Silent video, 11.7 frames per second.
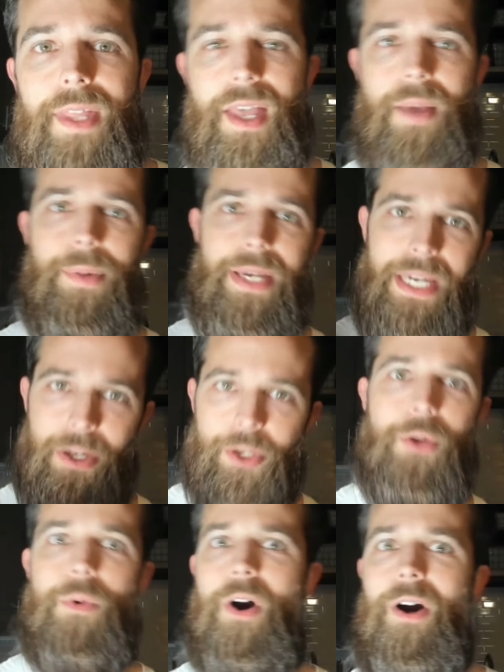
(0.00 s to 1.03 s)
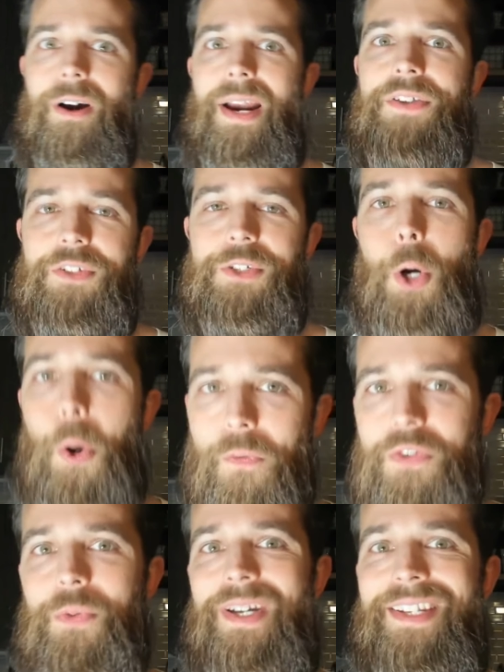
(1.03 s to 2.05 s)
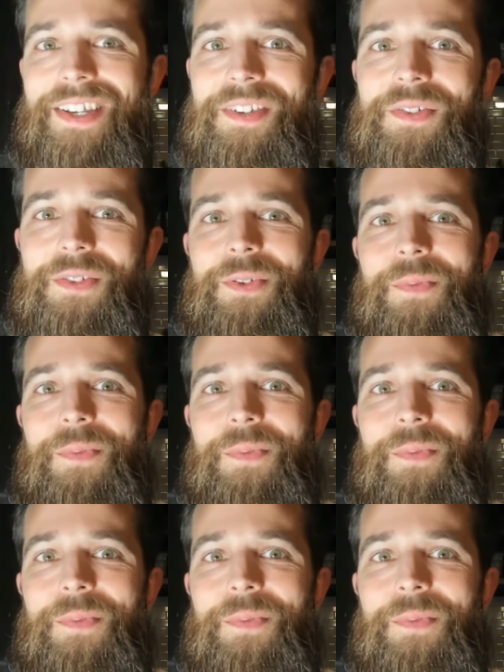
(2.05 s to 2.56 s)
But here you are as a Jehovah's Witness.